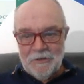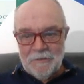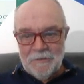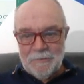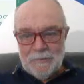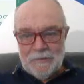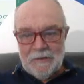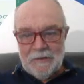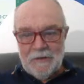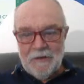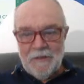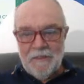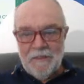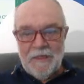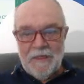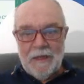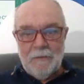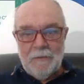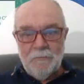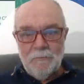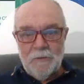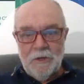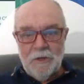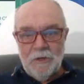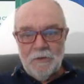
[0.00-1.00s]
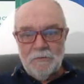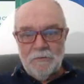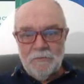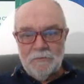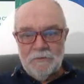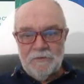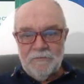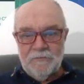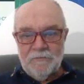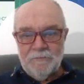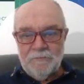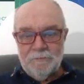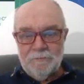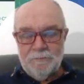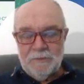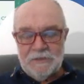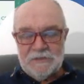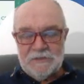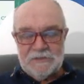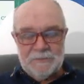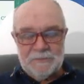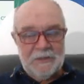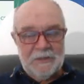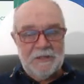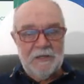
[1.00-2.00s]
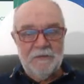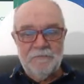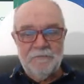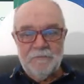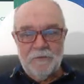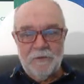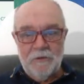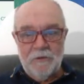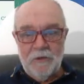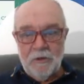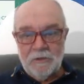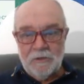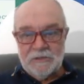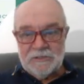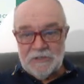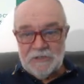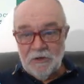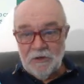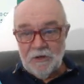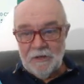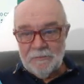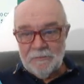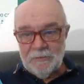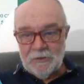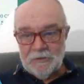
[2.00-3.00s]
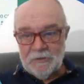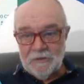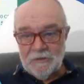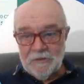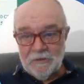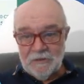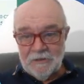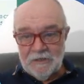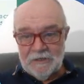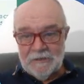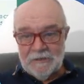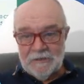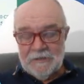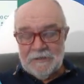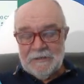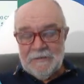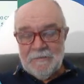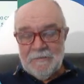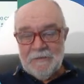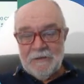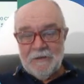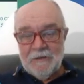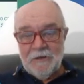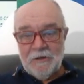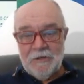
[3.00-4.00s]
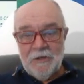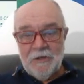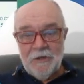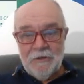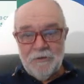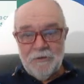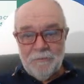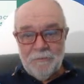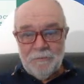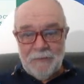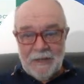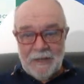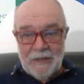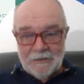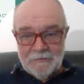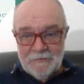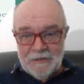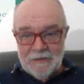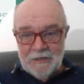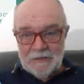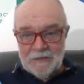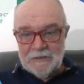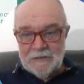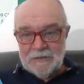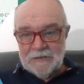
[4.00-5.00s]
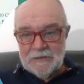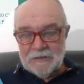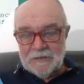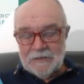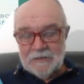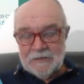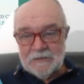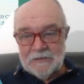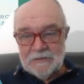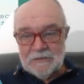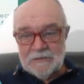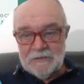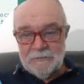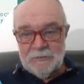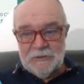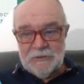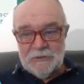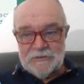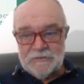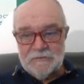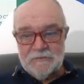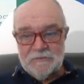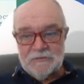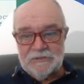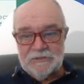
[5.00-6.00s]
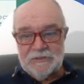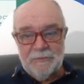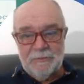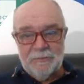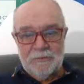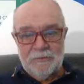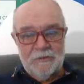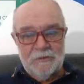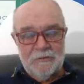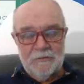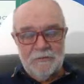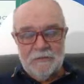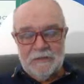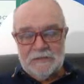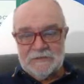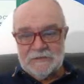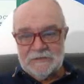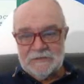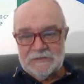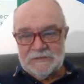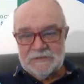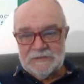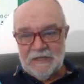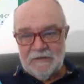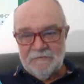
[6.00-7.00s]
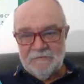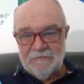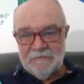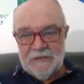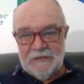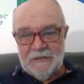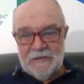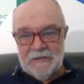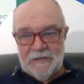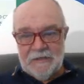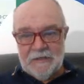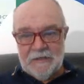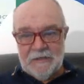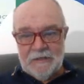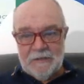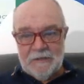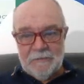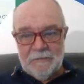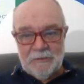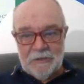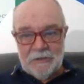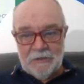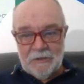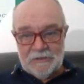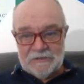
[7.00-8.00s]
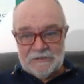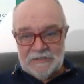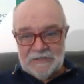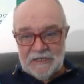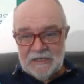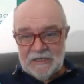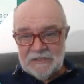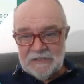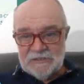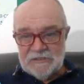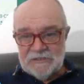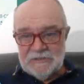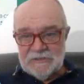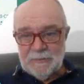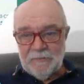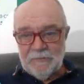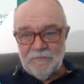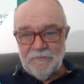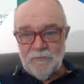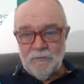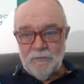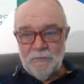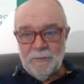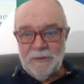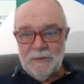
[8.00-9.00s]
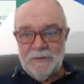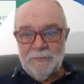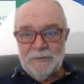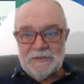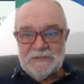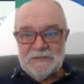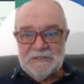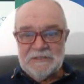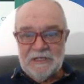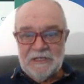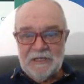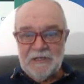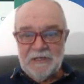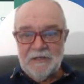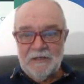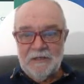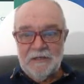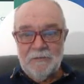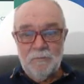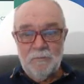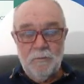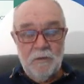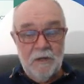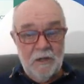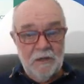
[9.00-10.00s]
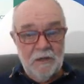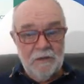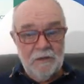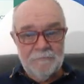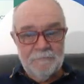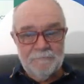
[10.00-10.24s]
Peter that well. We've been speaking for a long time online. I know her background, commercial skipper and all that sort of stuff. But I've got to say she's performing particularly well,